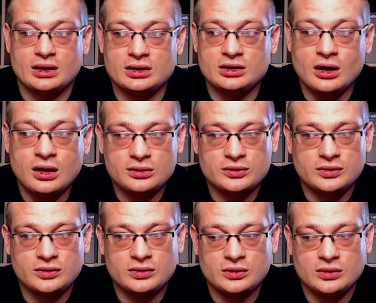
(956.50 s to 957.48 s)
And
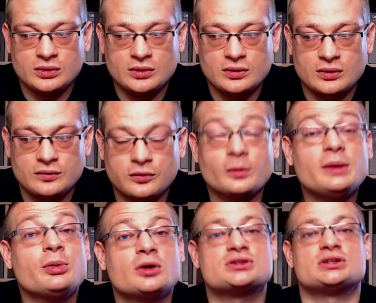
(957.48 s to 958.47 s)
not, for me
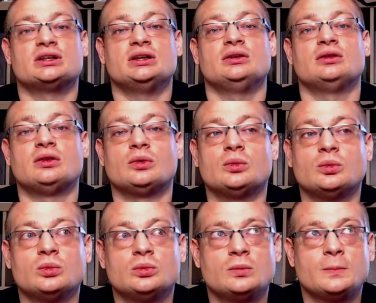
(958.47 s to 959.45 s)
personally,
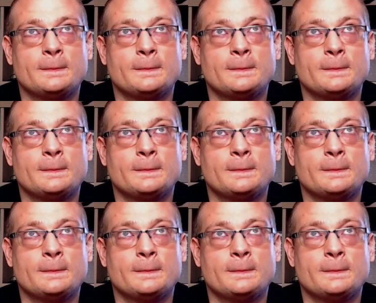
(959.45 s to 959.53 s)
though,